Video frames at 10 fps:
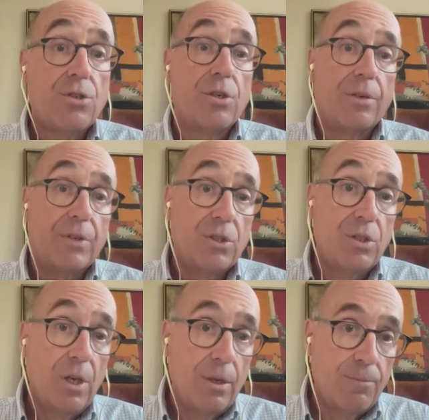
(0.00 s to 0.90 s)

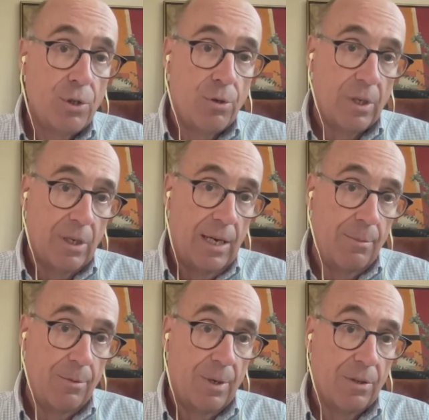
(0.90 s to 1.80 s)
service to the
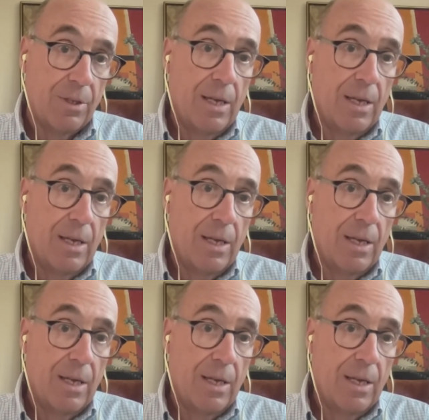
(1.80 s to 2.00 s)
Commonwealth.